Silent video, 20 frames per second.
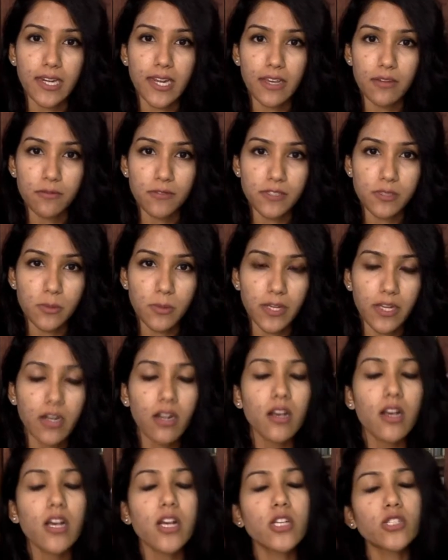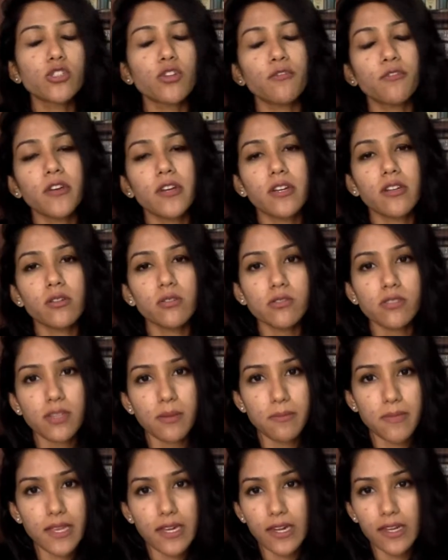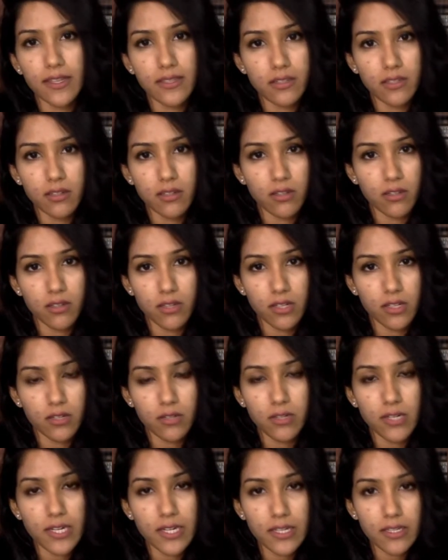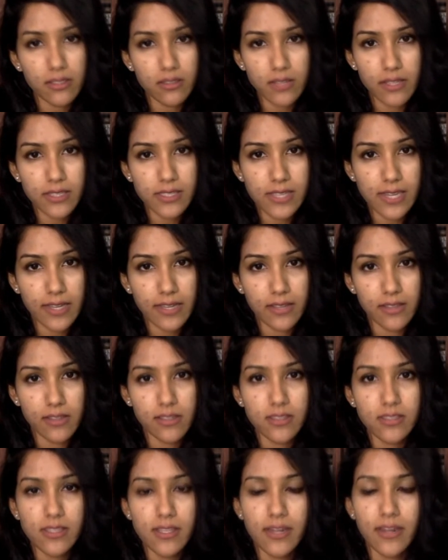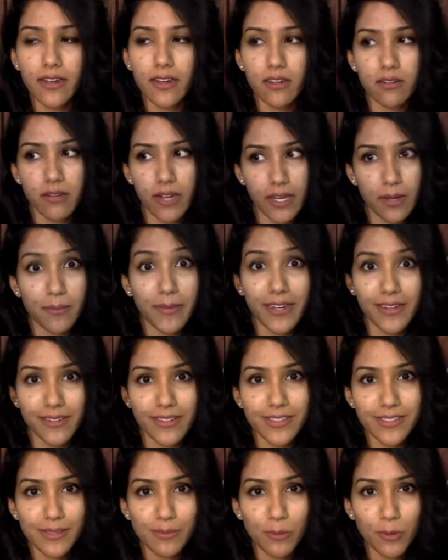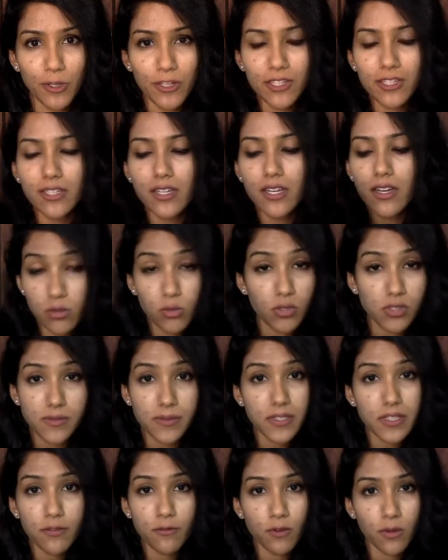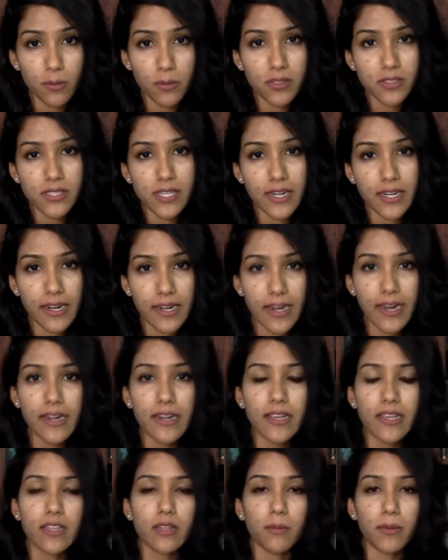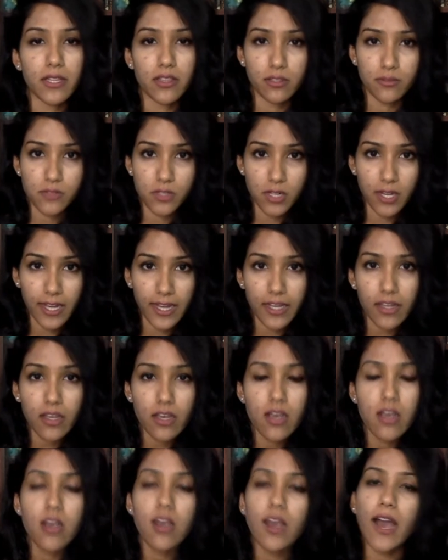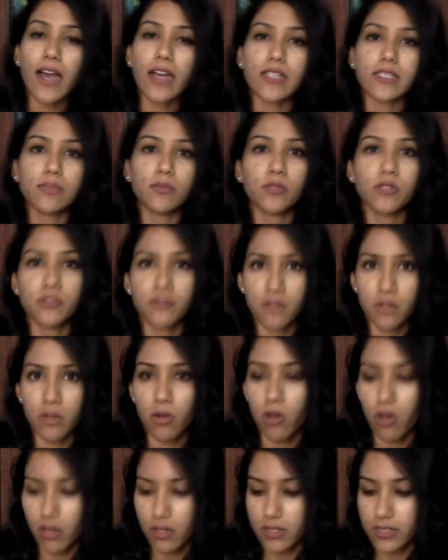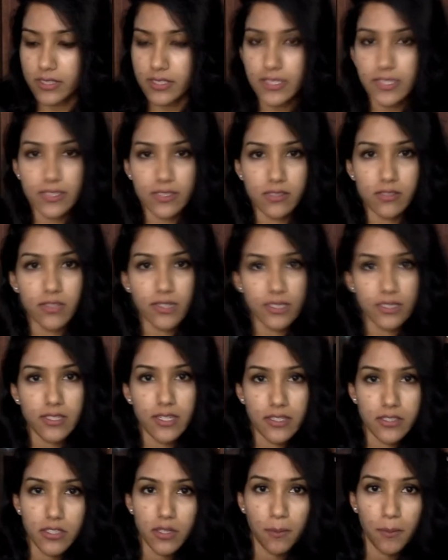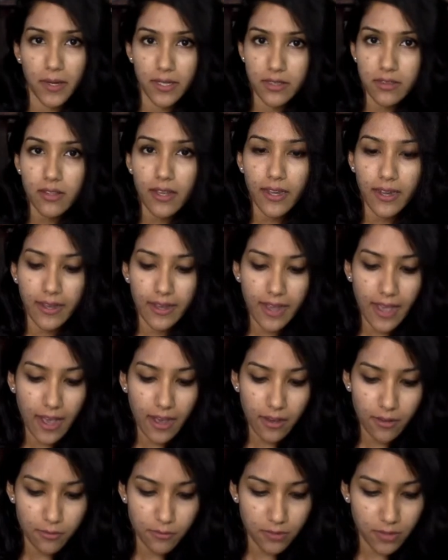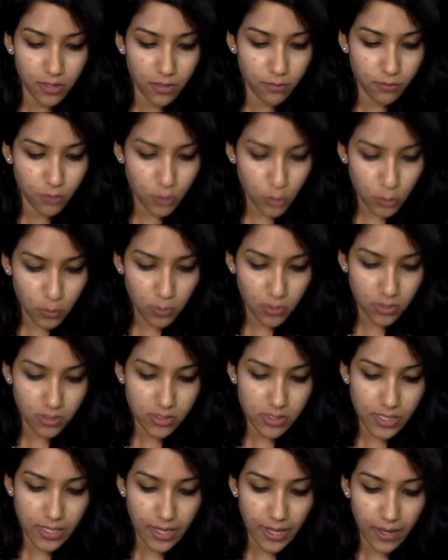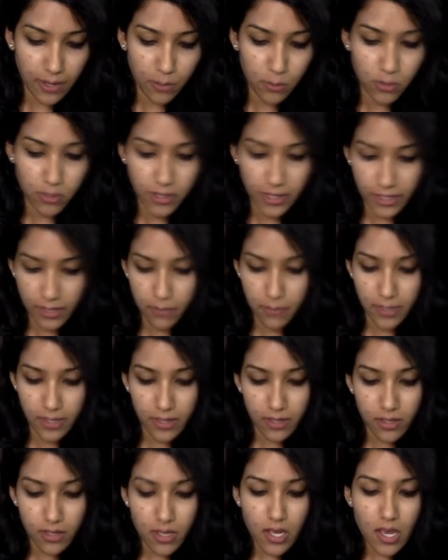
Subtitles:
life as well. So if you're into something like into reading things like this, then I recommend this book. Those were the 4 books that I read in the month of July. As most of you know, August is translation month, and I have a few books that I would recommend.